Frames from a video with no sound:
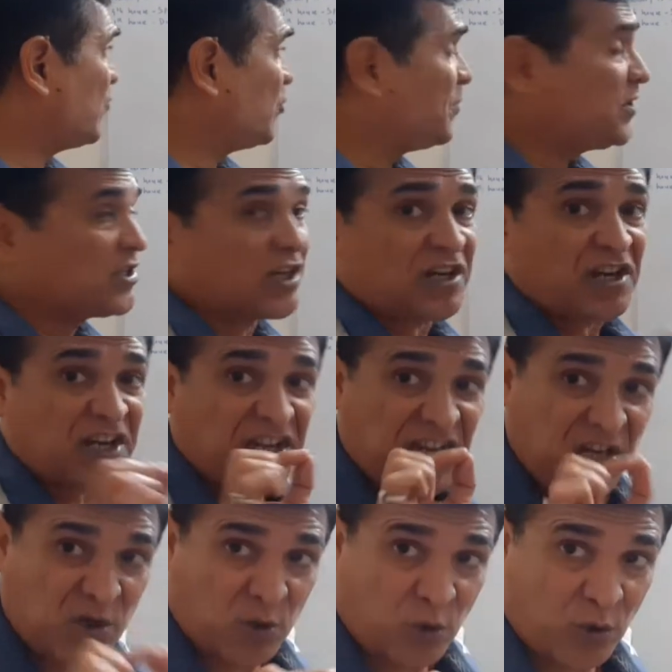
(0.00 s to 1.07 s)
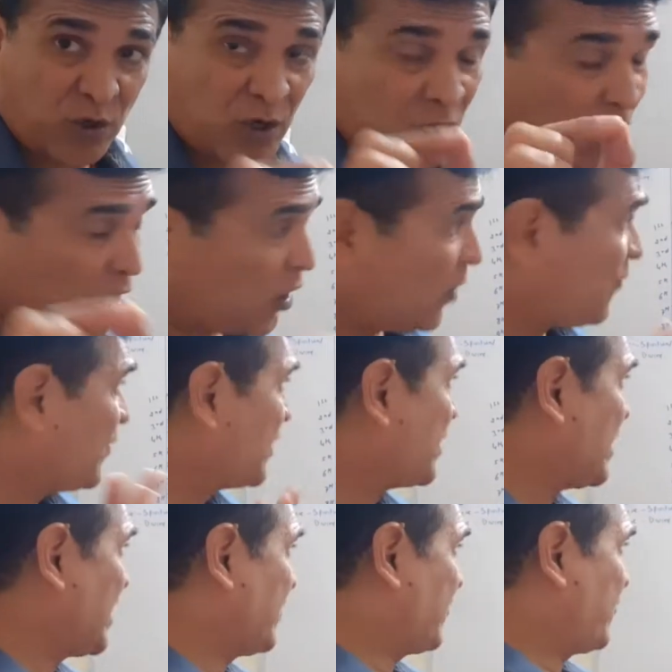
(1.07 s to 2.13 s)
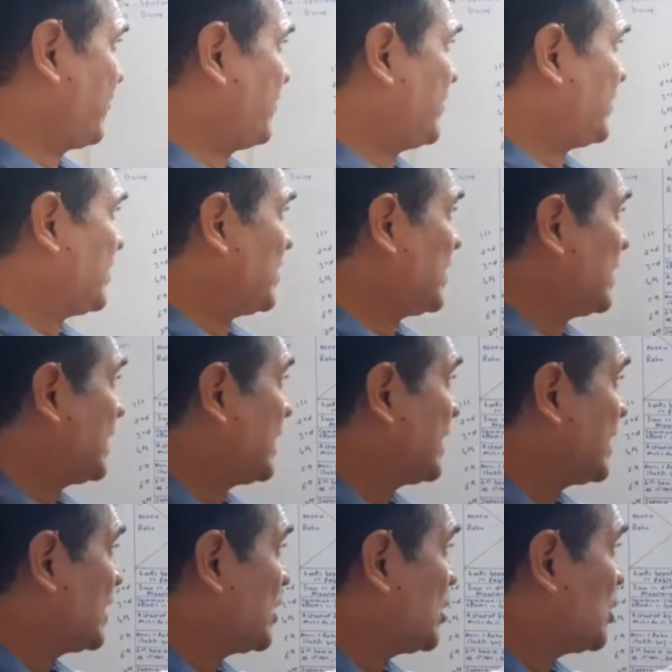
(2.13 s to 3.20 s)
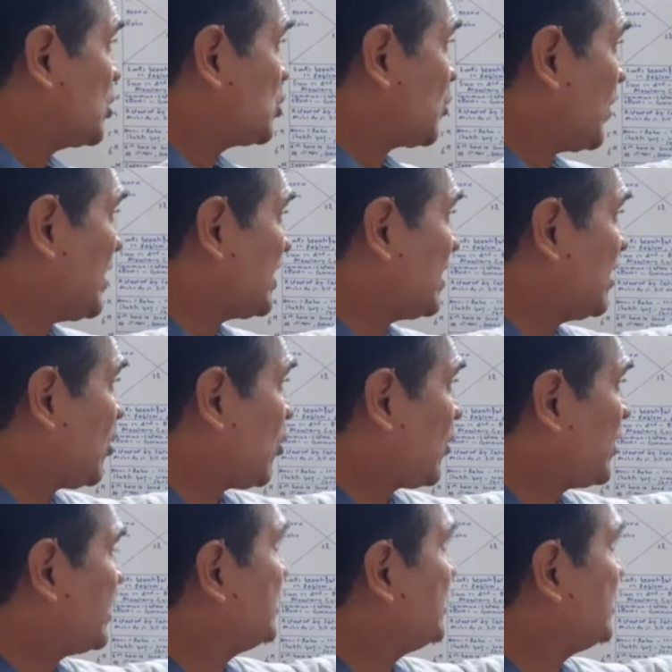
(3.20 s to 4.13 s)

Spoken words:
would be the key role of her life. 12th Lord